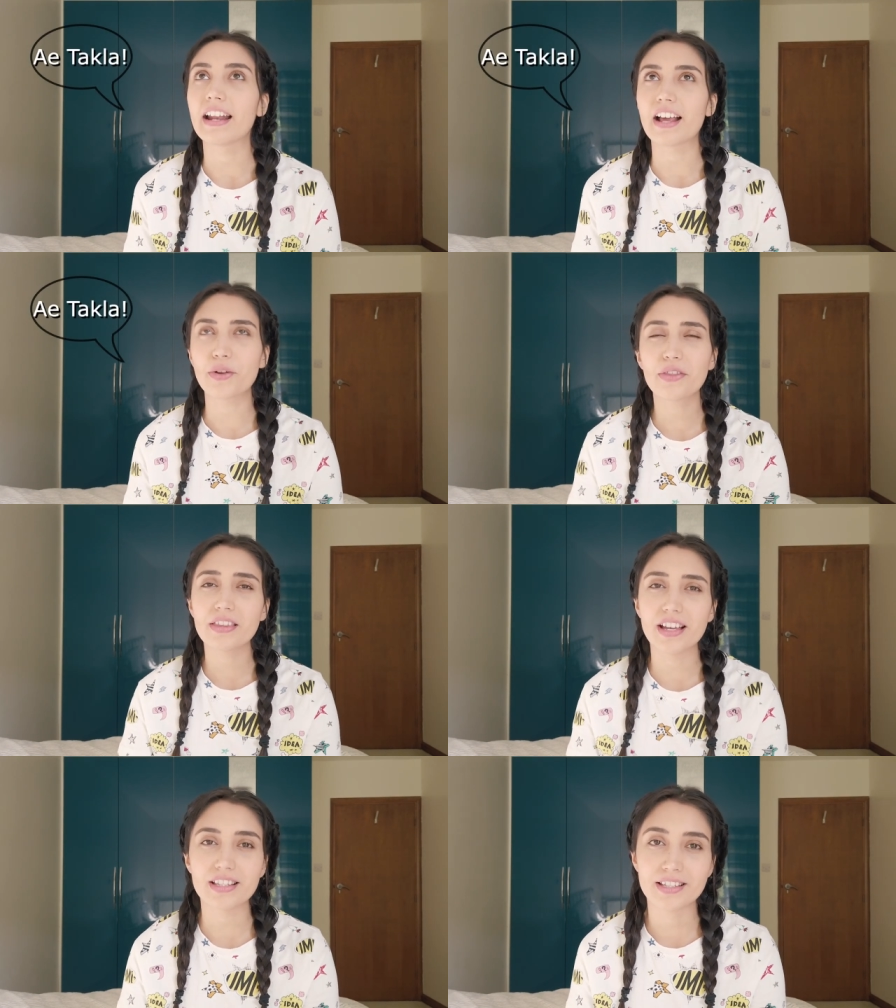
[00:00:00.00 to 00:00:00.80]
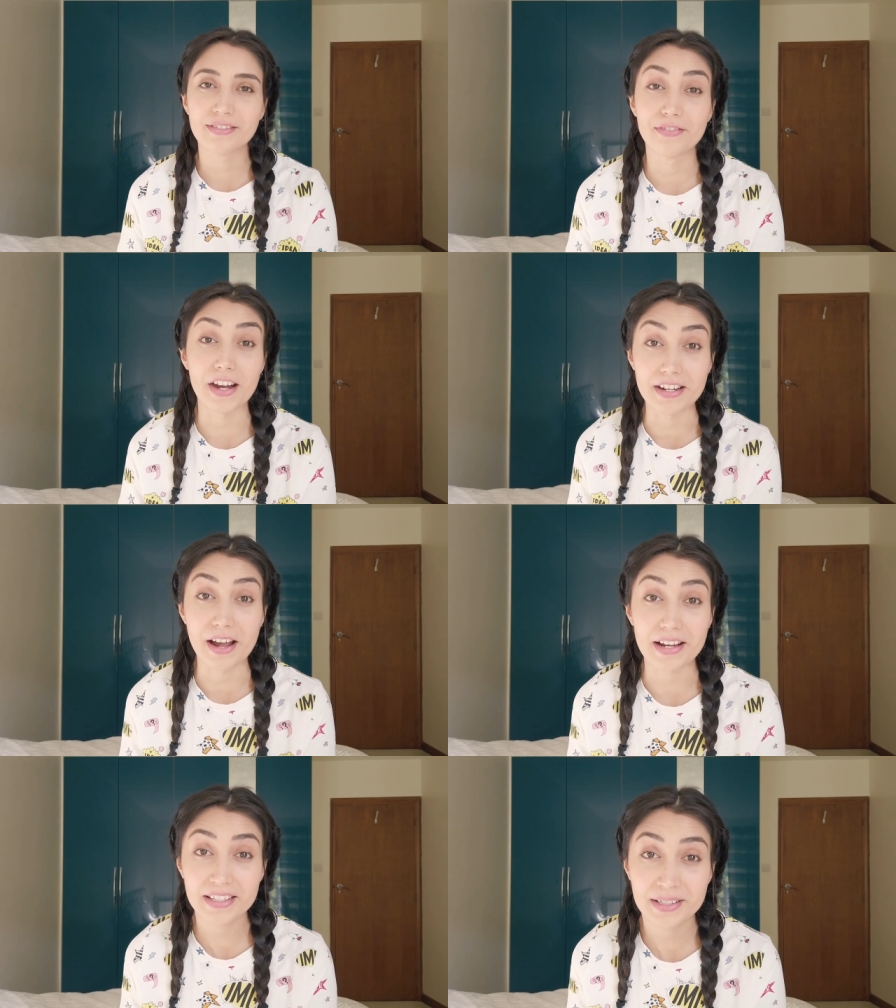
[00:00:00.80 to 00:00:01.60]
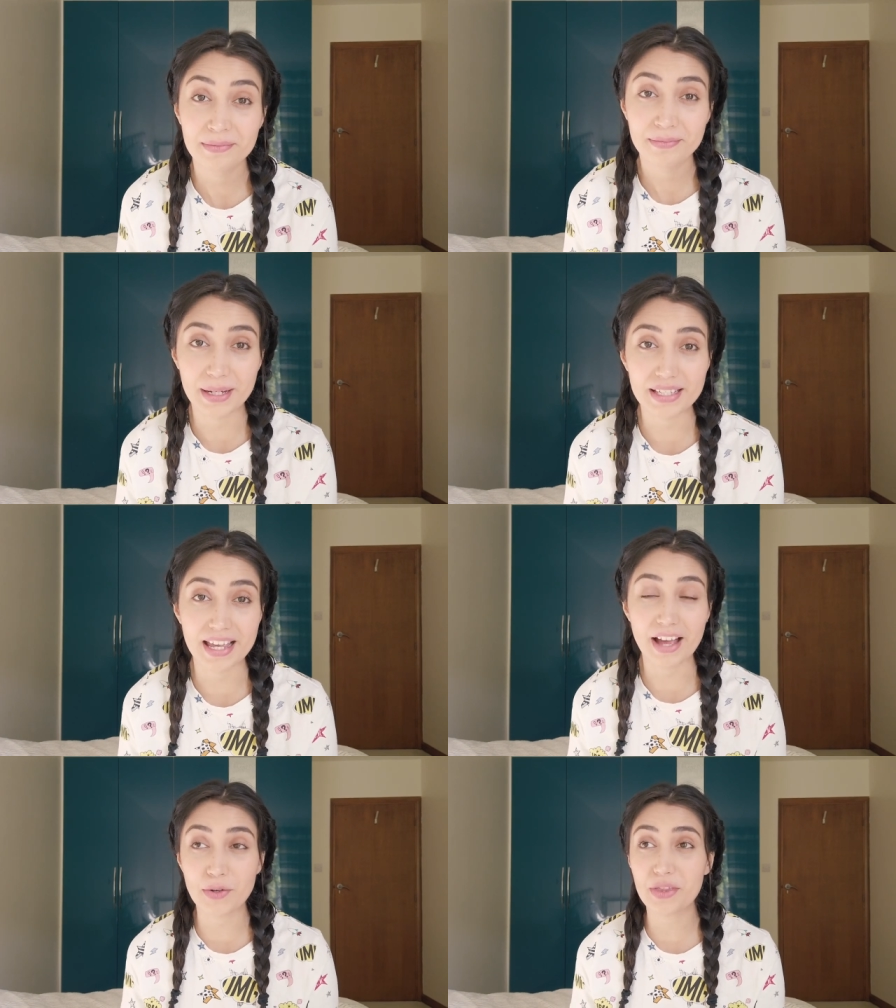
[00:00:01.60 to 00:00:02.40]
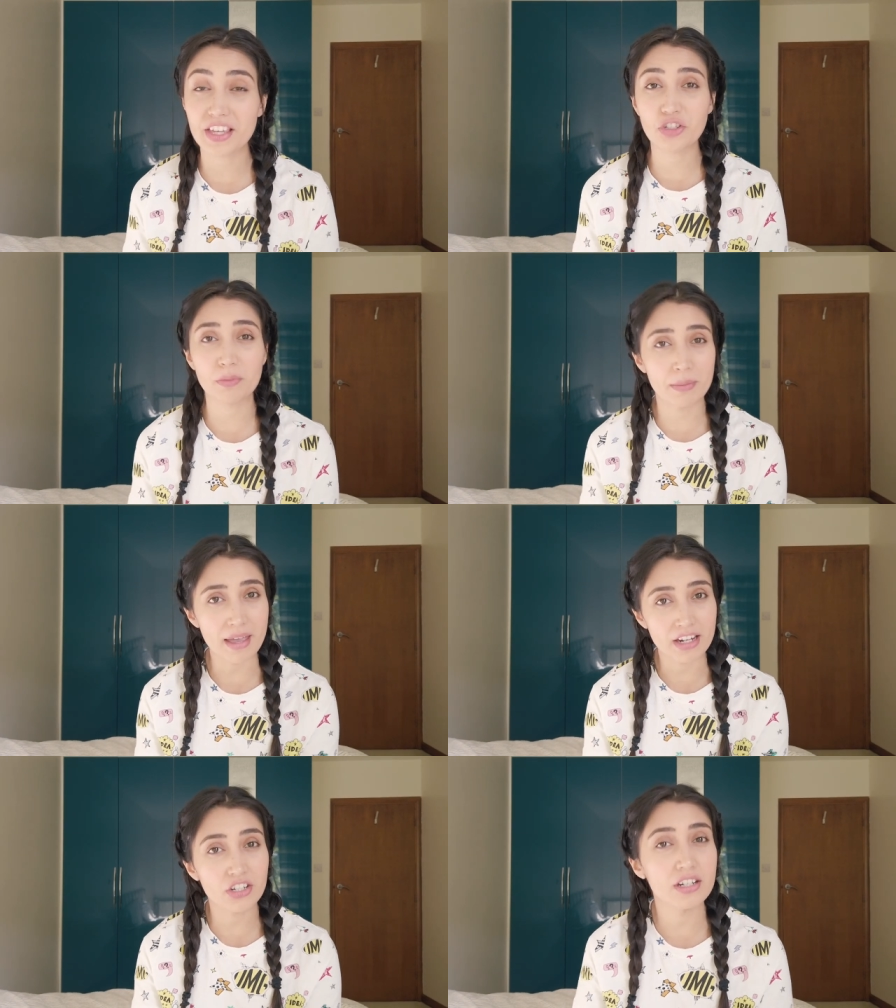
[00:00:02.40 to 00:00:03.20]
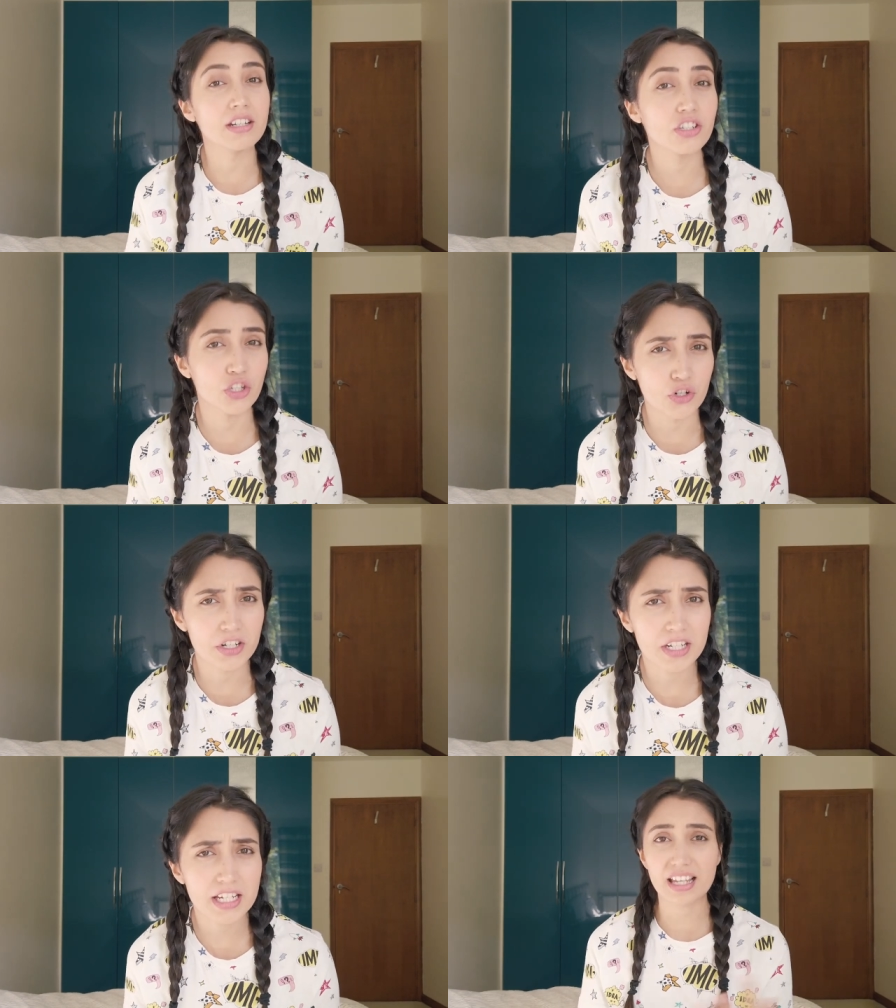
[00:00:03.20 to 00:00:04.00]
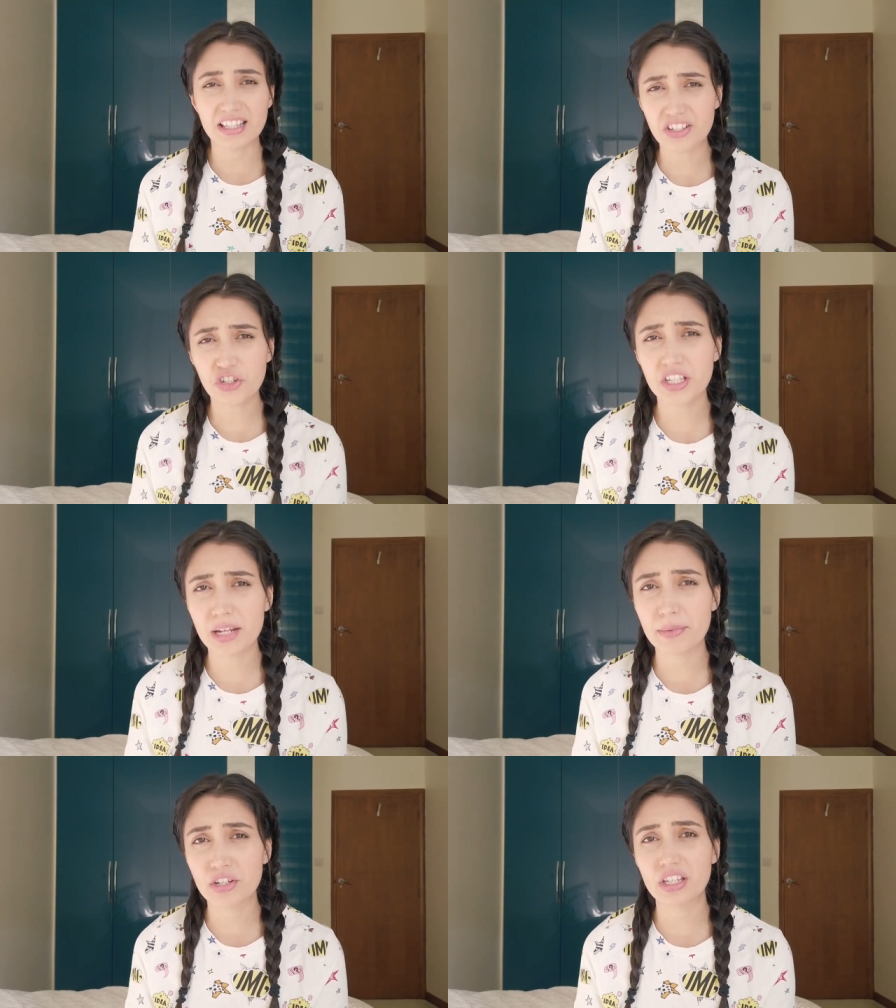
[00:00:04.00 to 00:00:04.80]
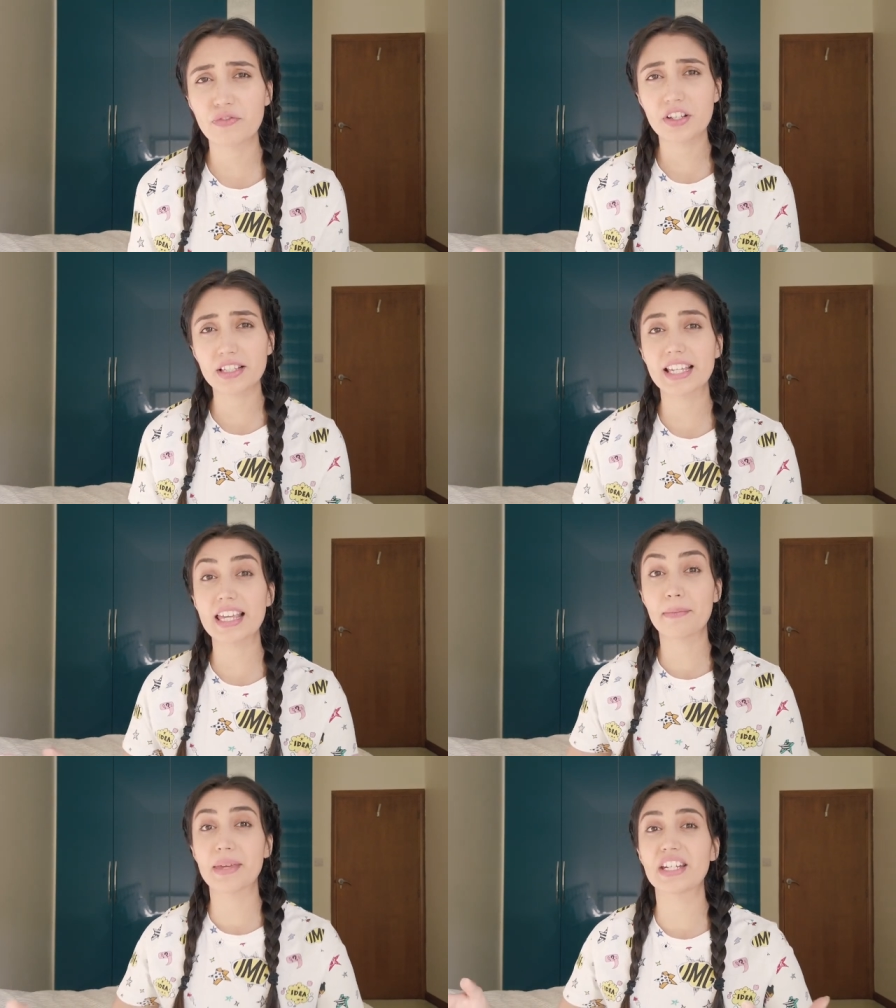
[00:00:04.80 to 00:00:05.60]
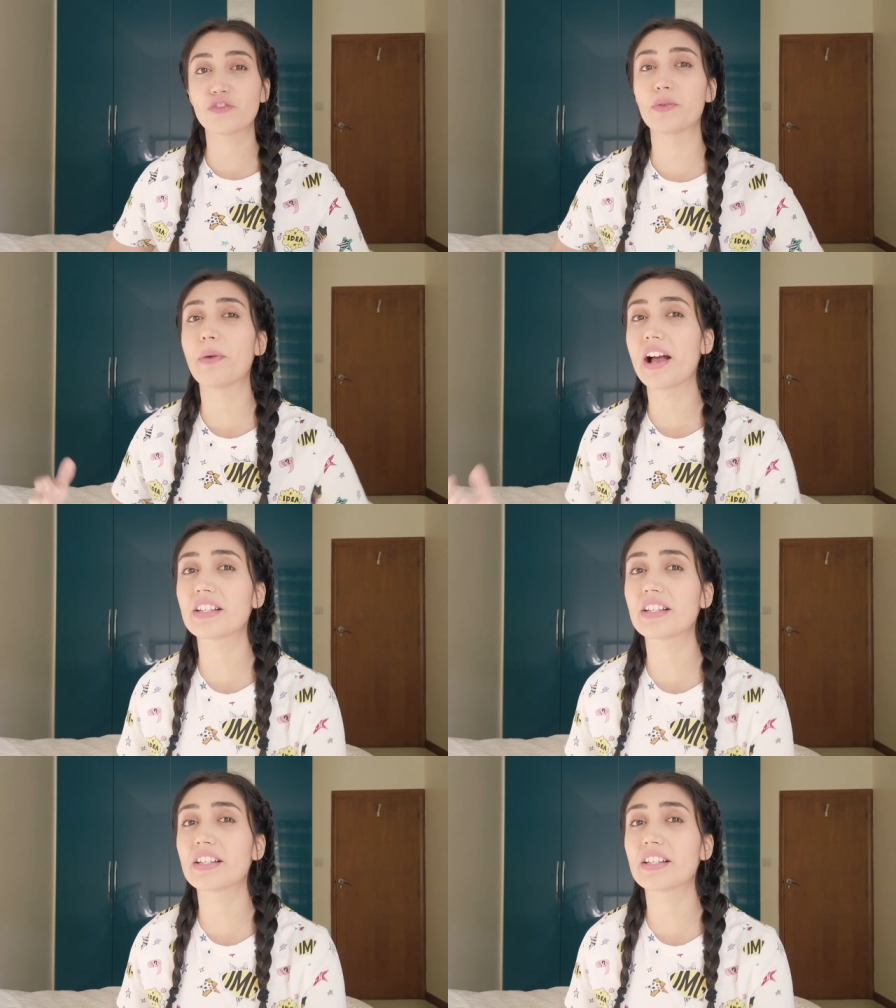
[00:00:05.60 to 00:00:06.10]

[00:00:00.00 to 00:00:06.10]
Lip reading: And I don't think that's very nice. per se. I don't think it should be made into an insecurity. It's interesting because he feels like he can be a different